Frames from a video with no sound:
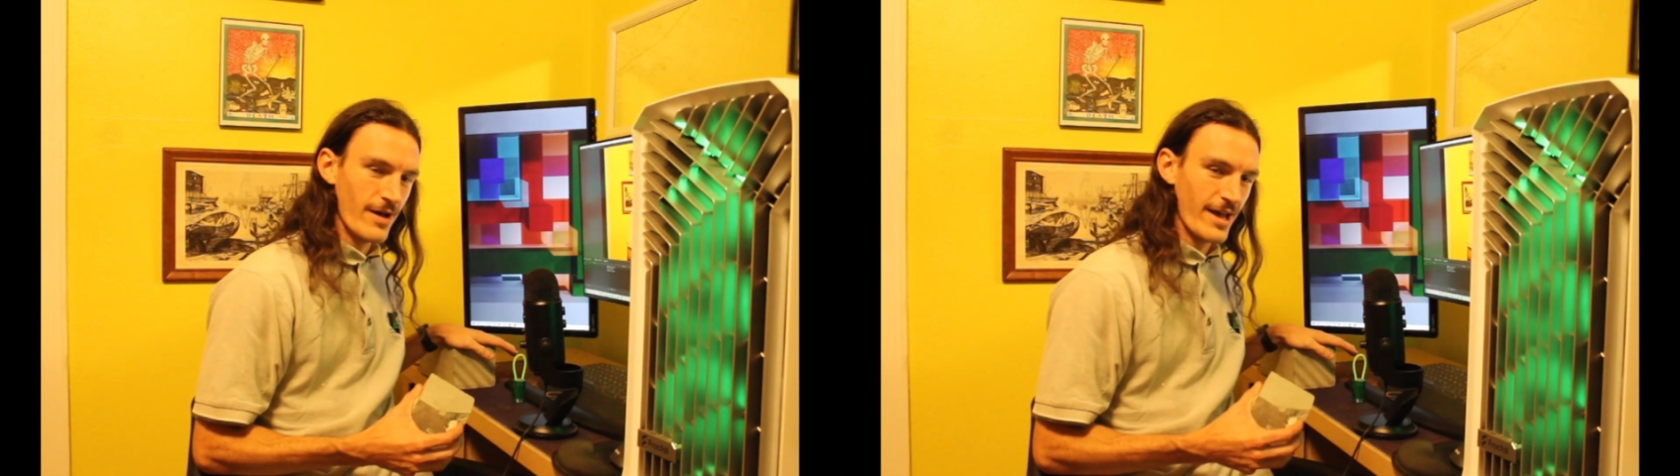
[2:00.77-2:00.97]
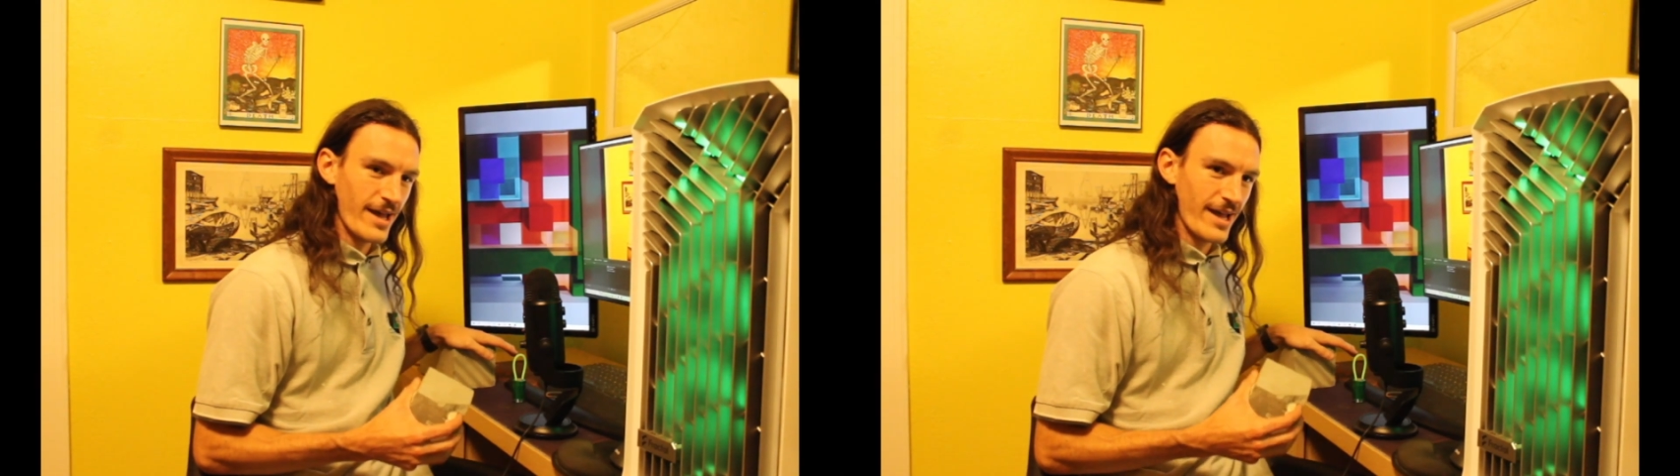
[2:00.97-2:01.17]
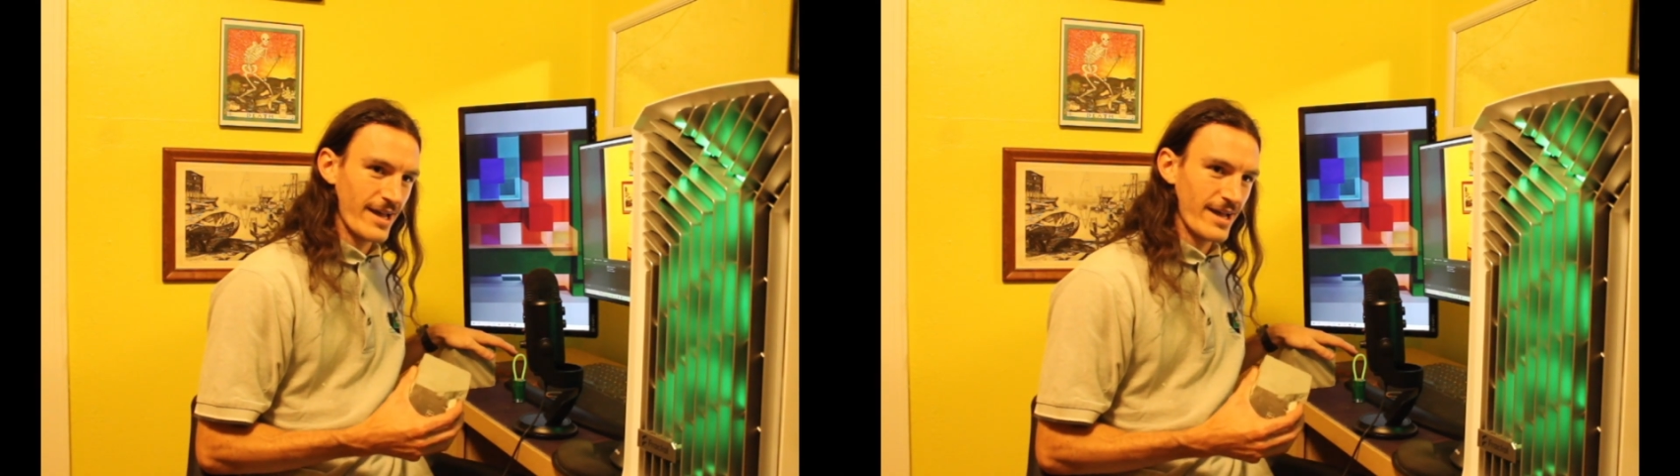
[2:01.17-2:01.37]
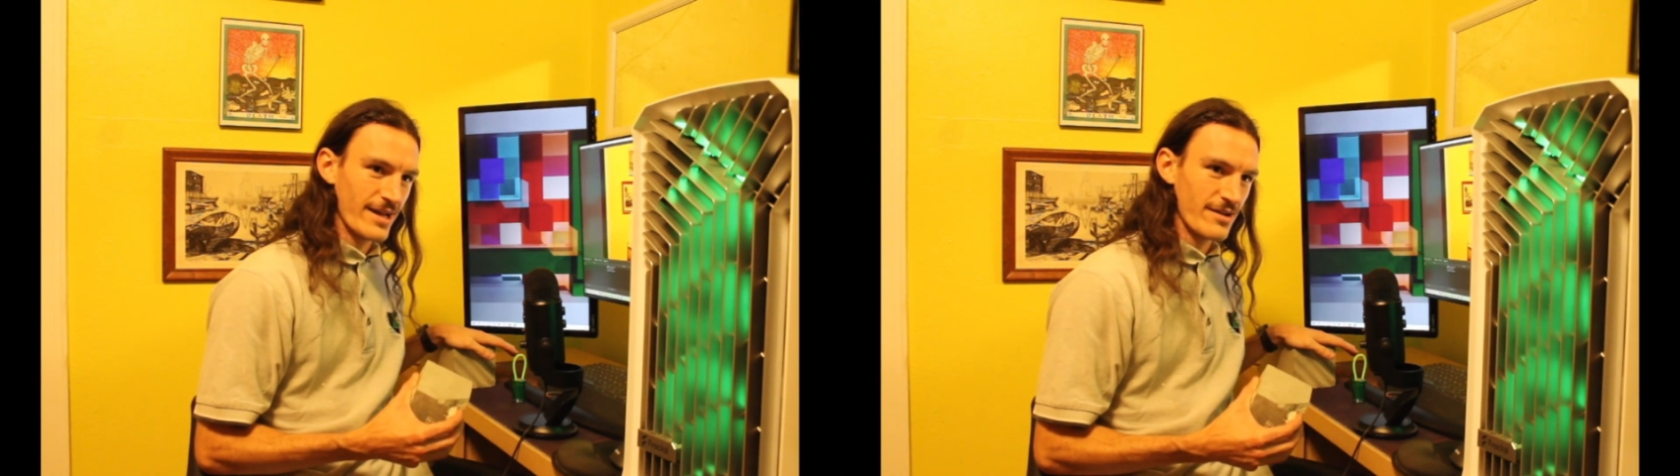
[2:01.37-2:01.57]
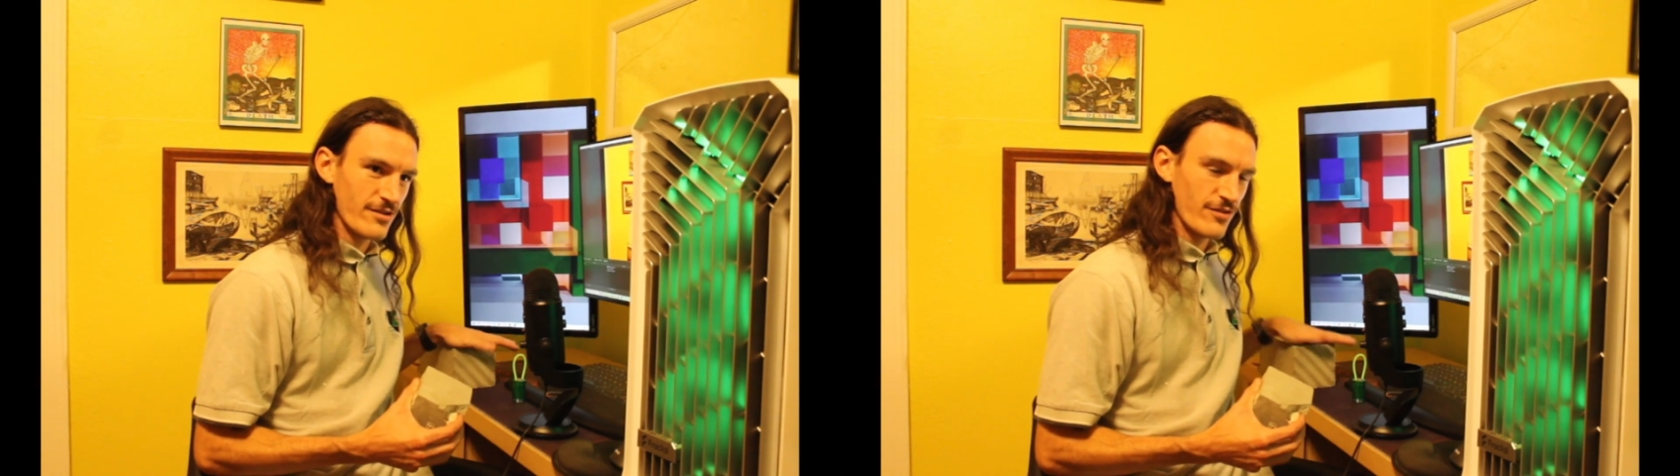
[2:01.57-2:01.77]

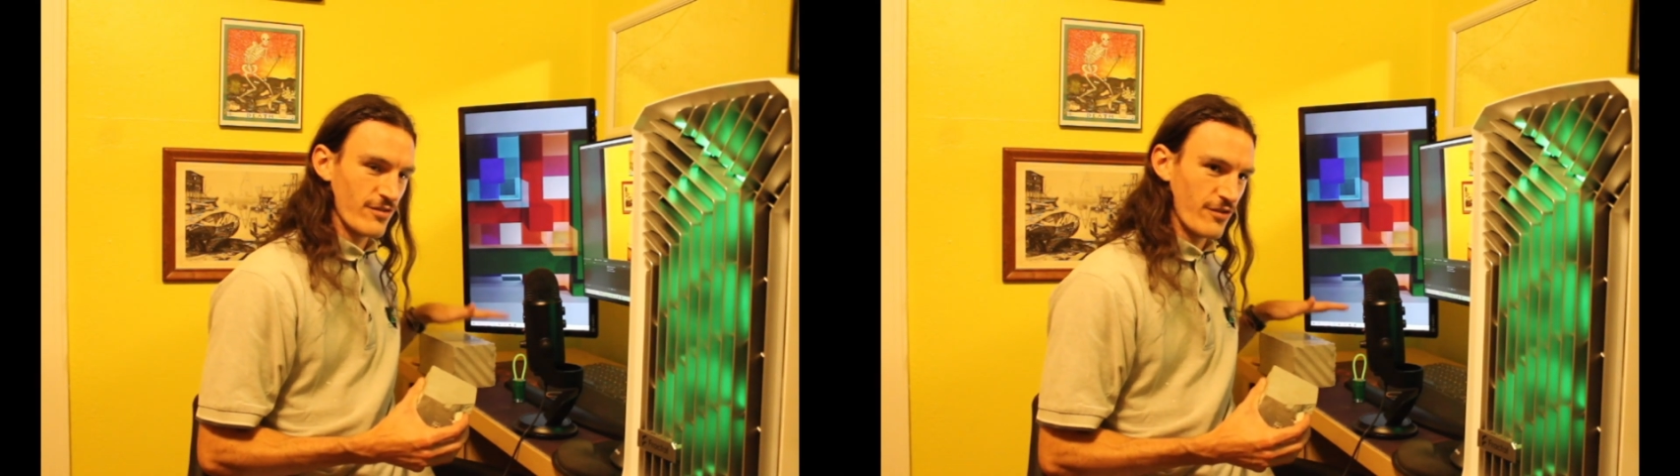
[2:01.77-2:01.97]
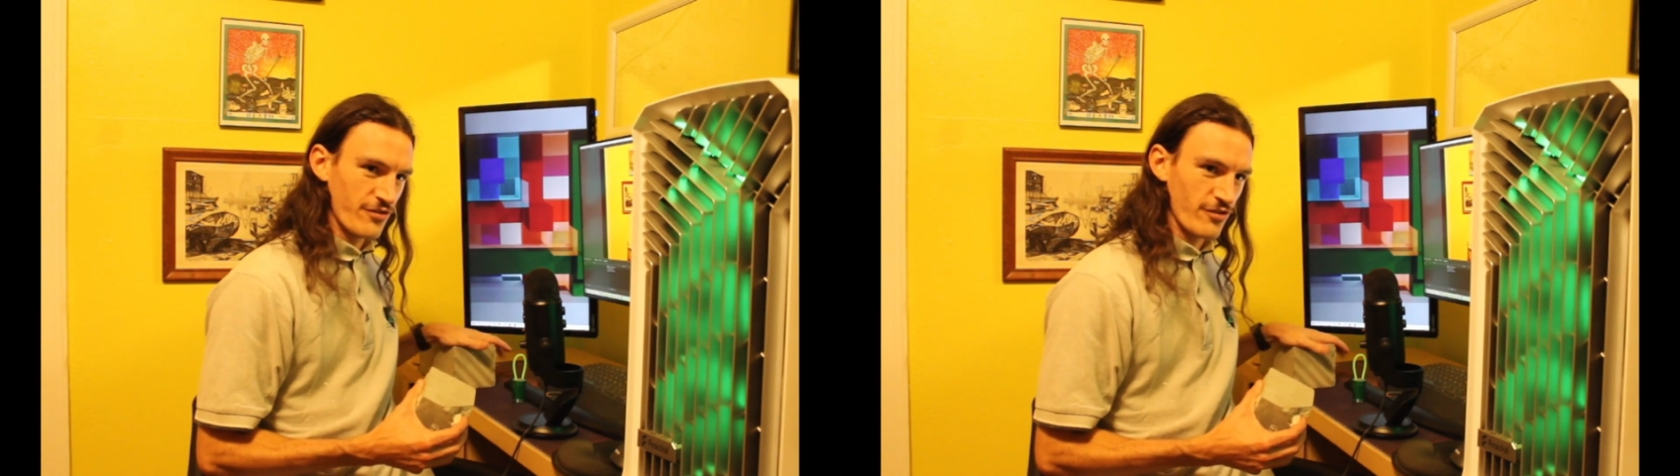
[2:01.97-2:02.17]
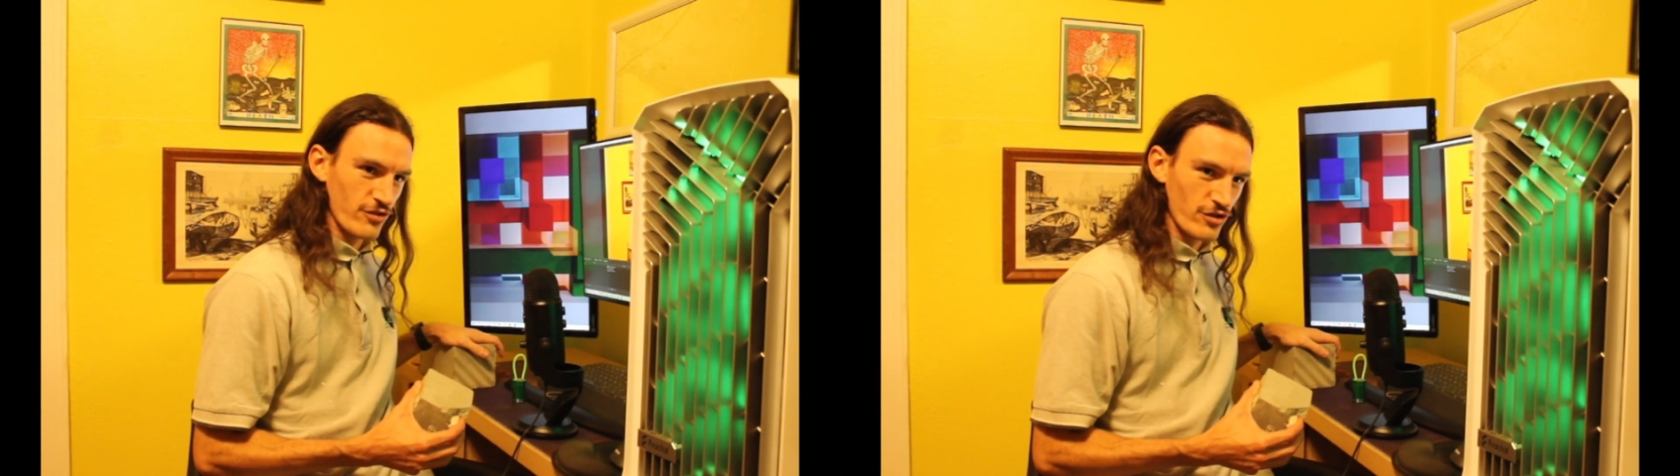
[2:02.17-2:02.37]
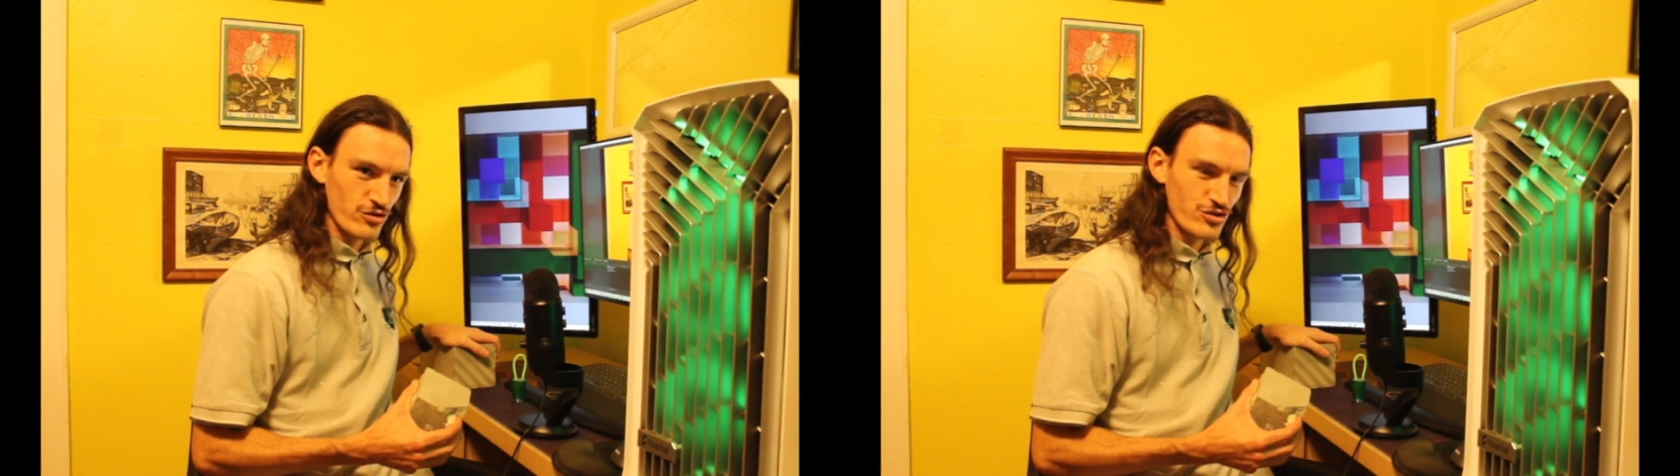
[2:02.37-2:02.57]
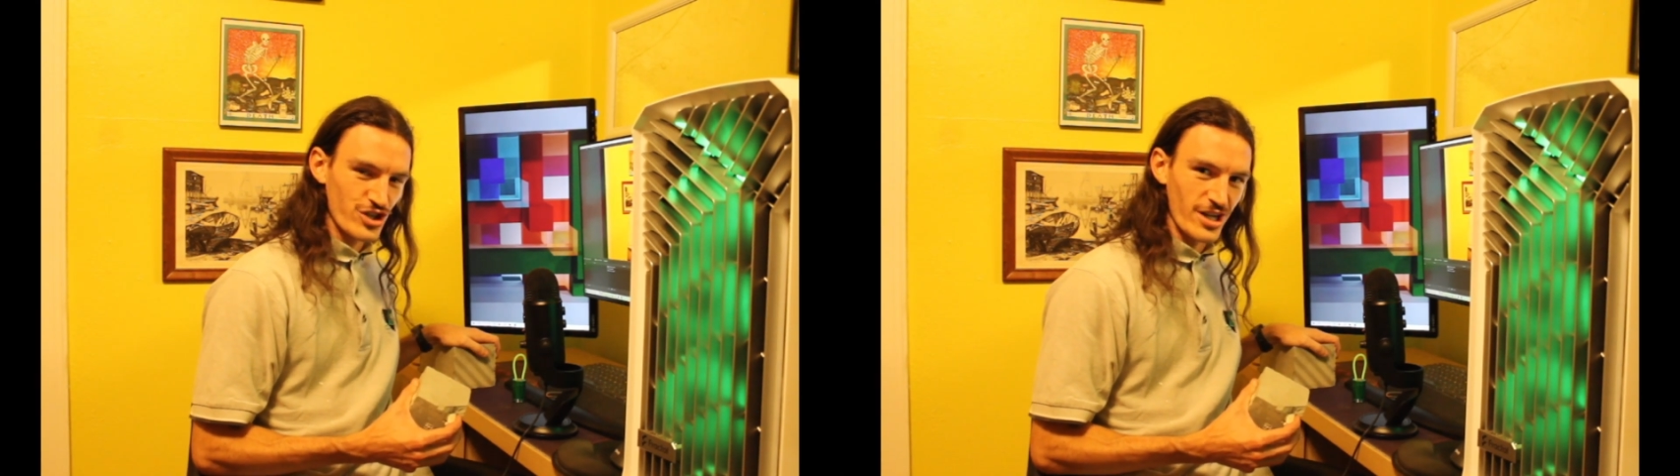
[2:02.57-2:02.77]
And the
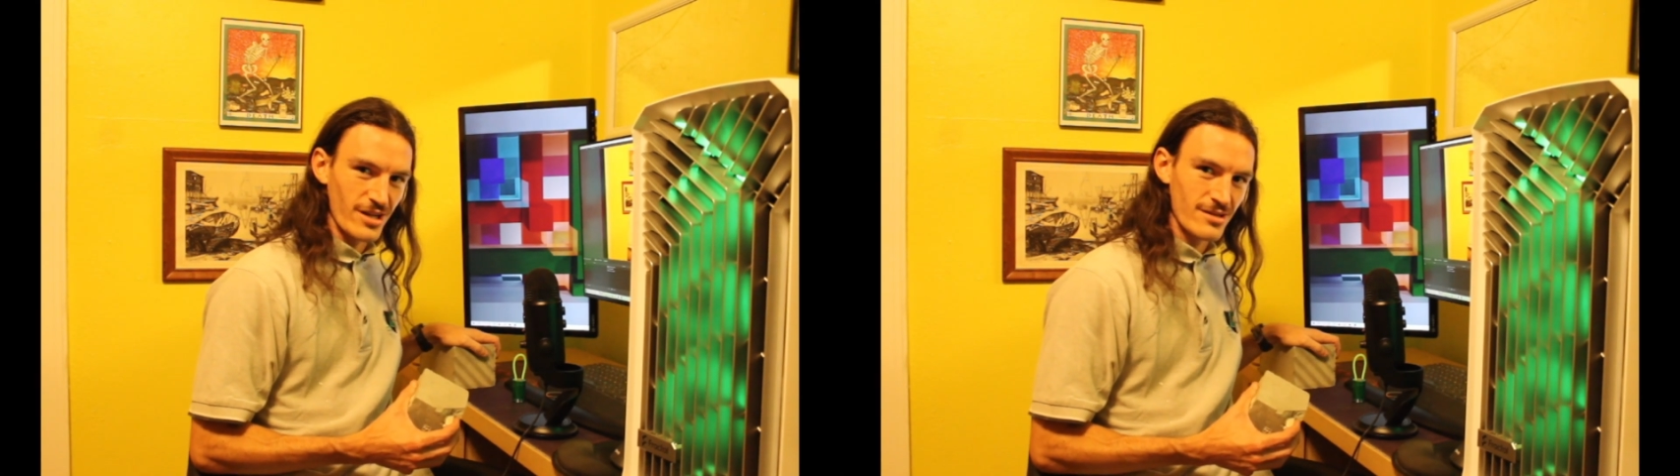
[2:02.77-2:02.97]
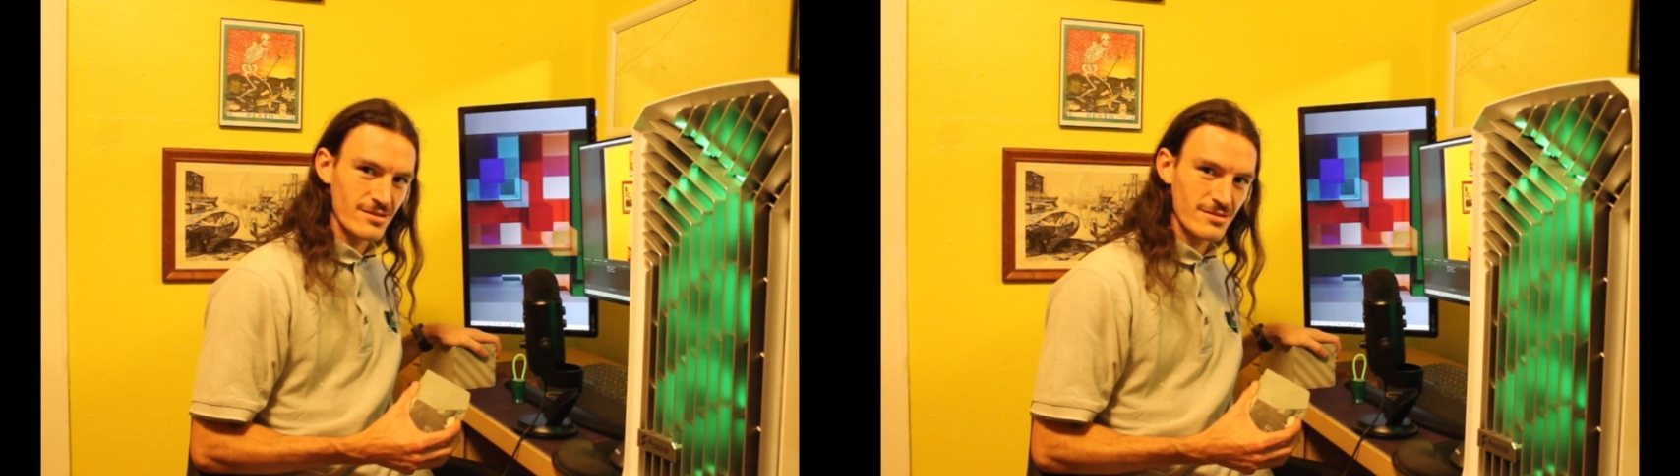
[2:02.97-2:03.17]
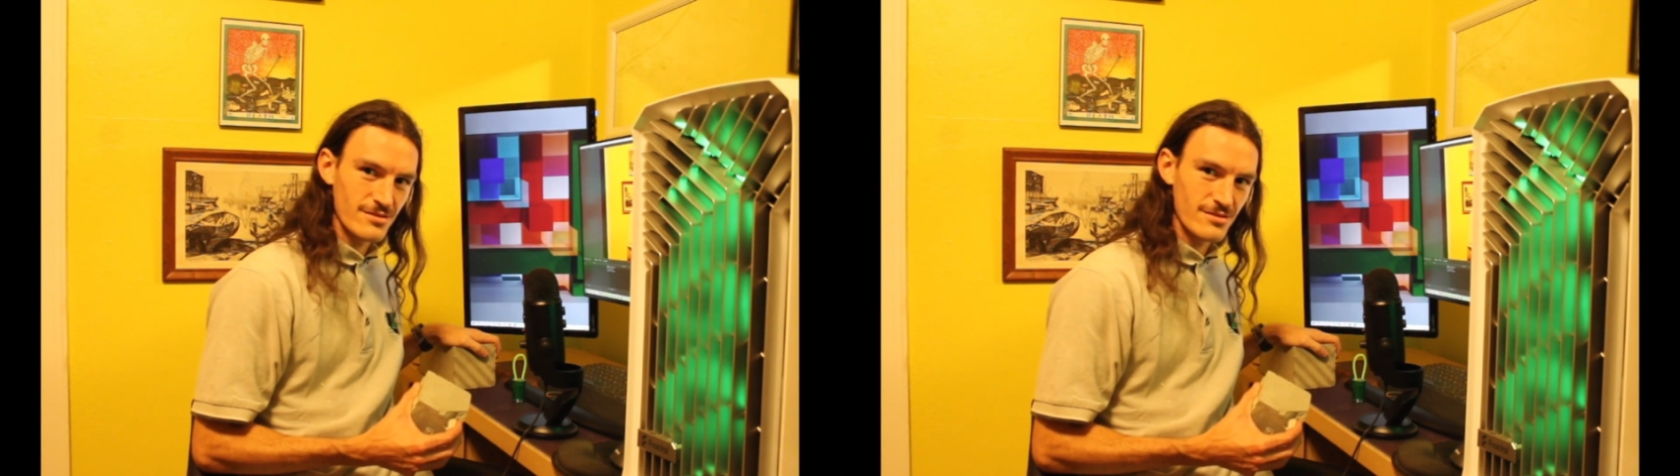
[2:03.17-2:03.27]
solution